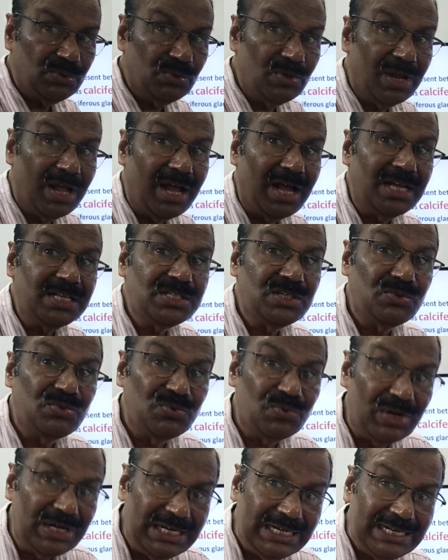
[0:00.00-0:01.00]
to last
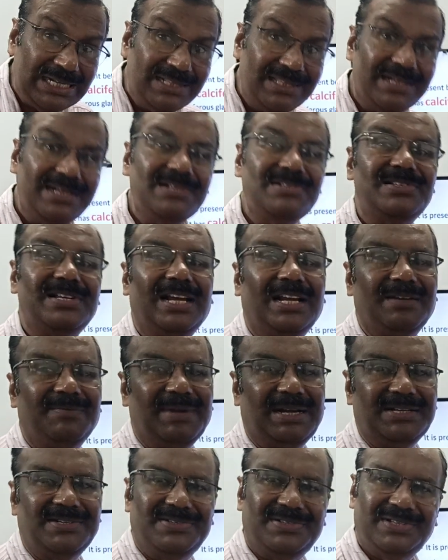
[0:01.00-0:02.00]
23
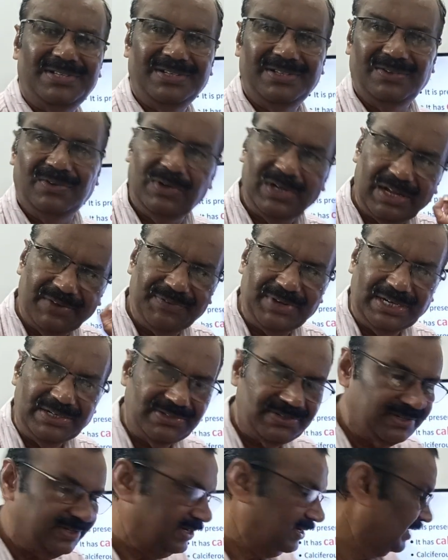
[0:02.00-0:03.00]
segments. Okay,
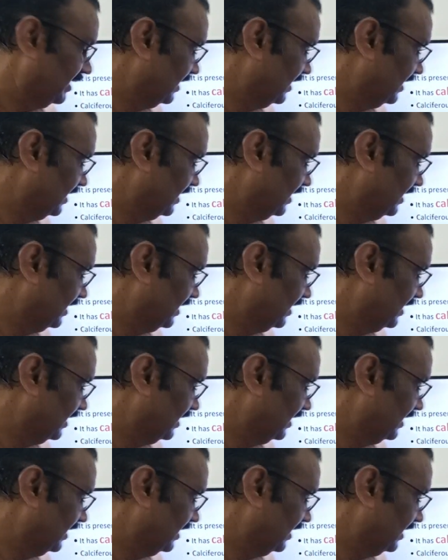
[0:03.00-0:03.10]
friends.